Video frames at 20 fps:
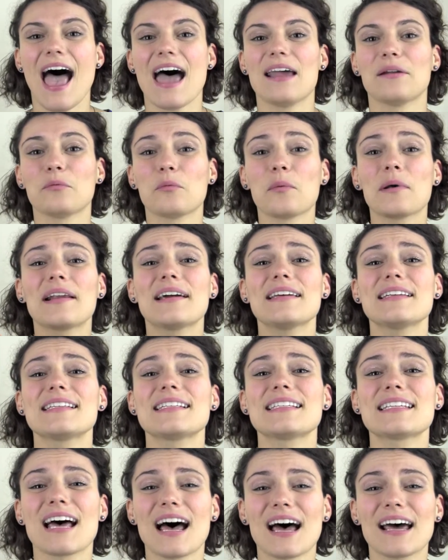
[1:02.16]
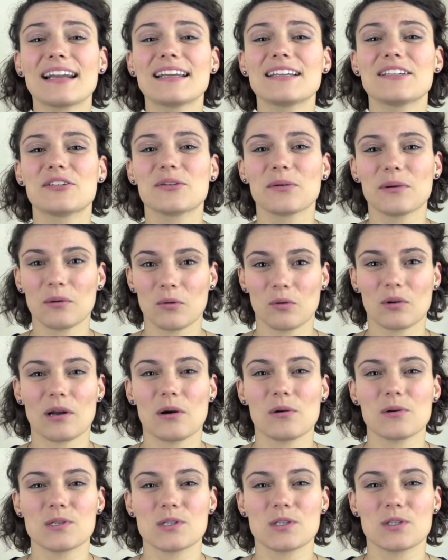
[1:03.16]
And when I started doing what
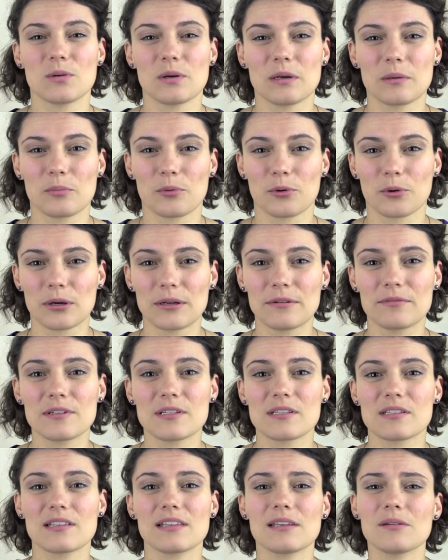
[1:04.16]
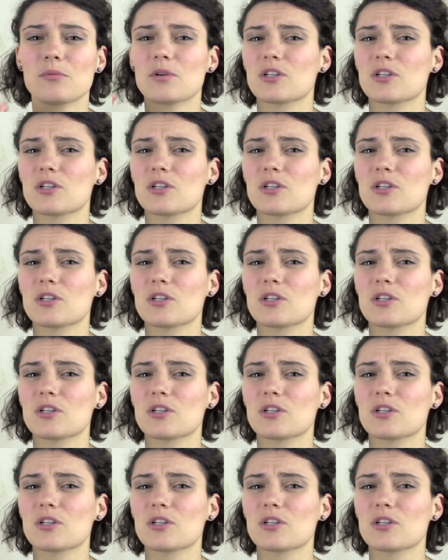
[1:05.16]
I was doing previously,